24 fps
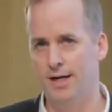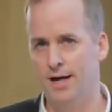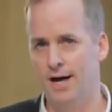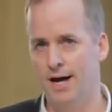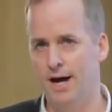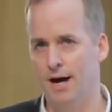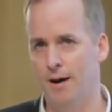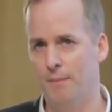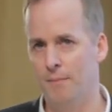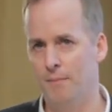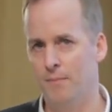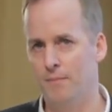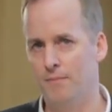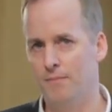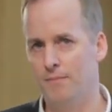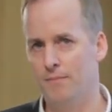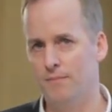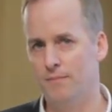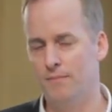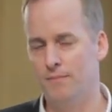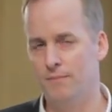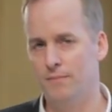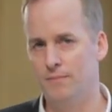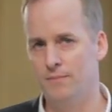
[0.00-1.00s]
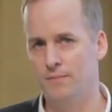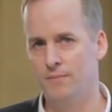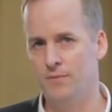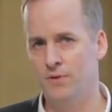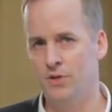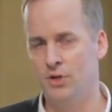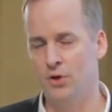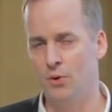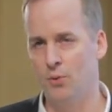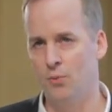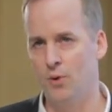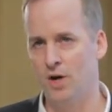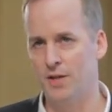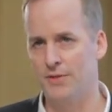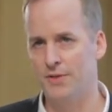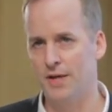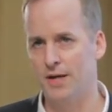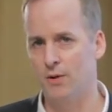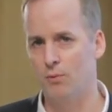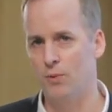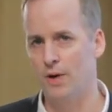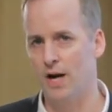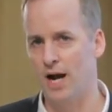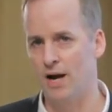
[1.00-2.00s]
Um, you know, one
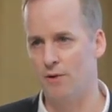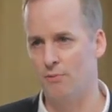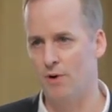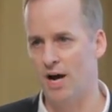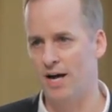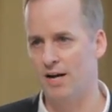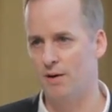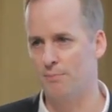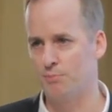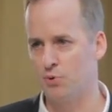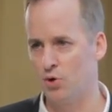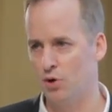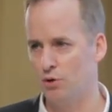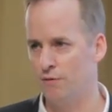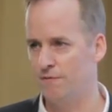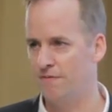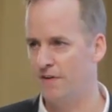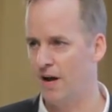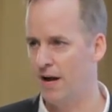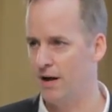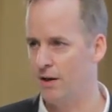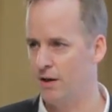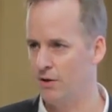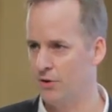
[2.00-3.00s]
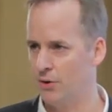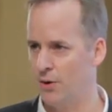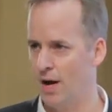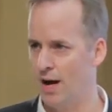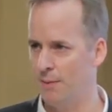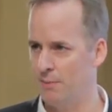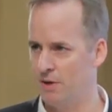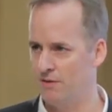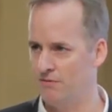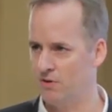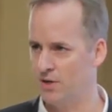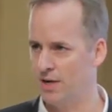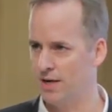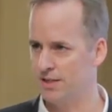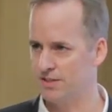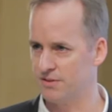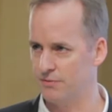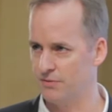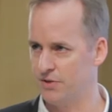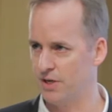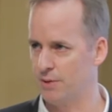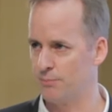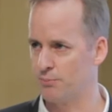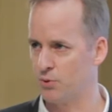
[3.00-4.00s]
thing when I write a profile, I don't know how many of you guys
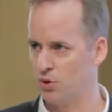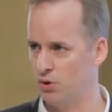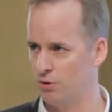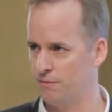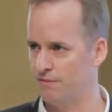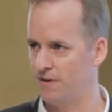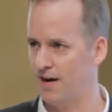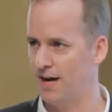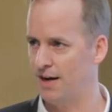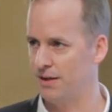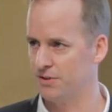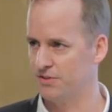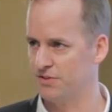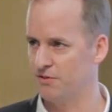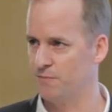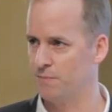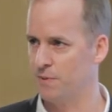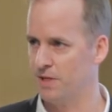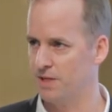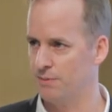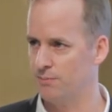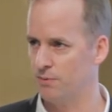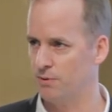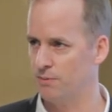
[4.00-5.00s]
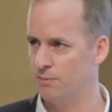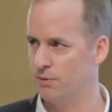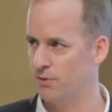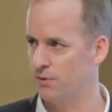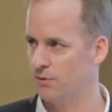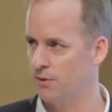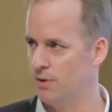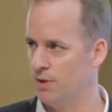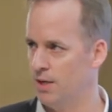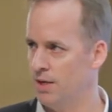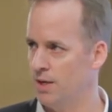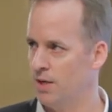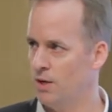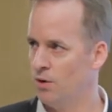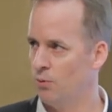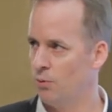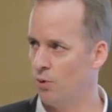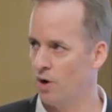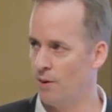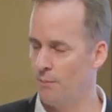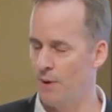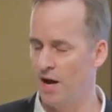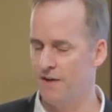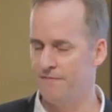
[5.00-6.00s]
have done profiles of people, but
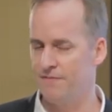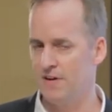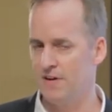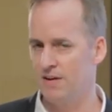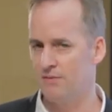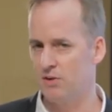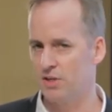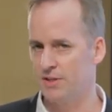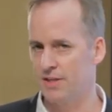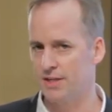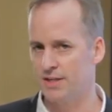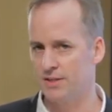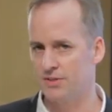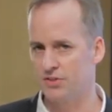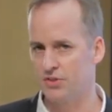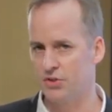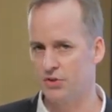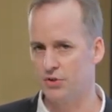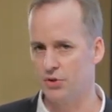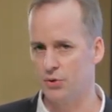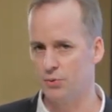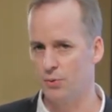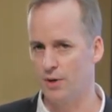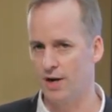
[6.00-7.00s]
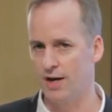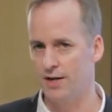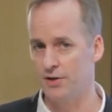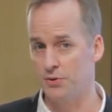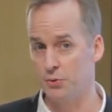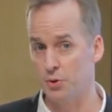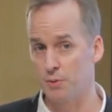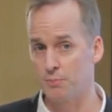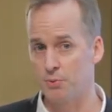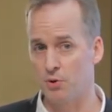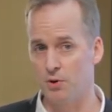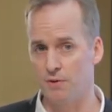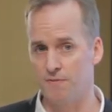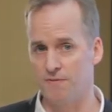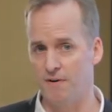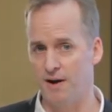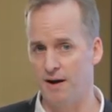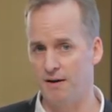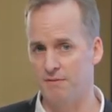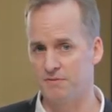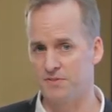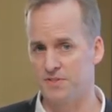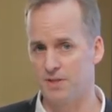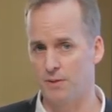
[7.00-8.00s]
one of my favorite things to do when I do a
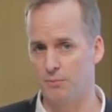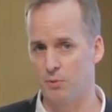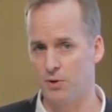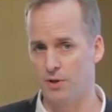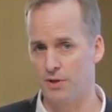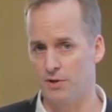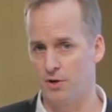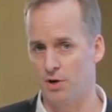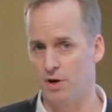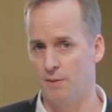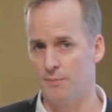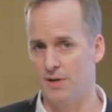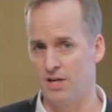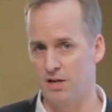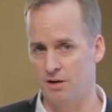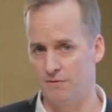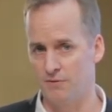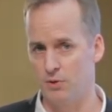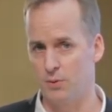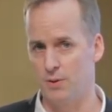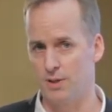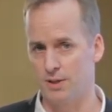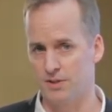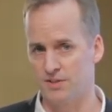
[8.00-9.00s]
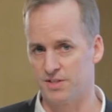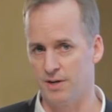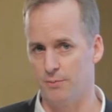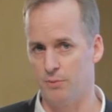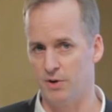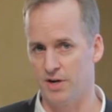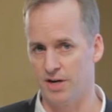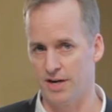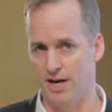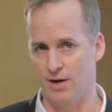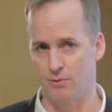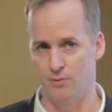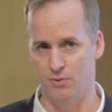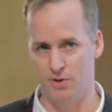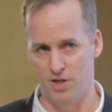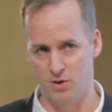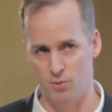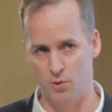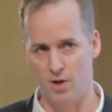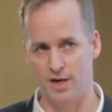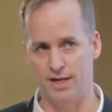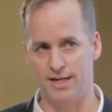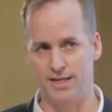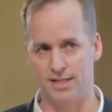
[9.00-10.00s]
profile of someone or I'm interviewing someone and I really
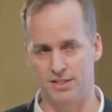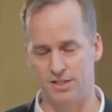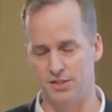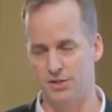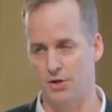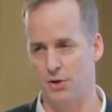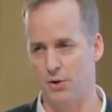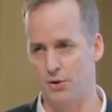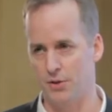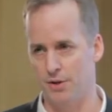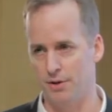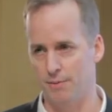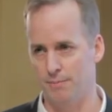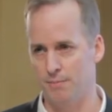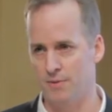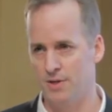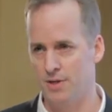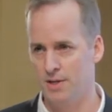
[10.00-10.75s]
want to get to know them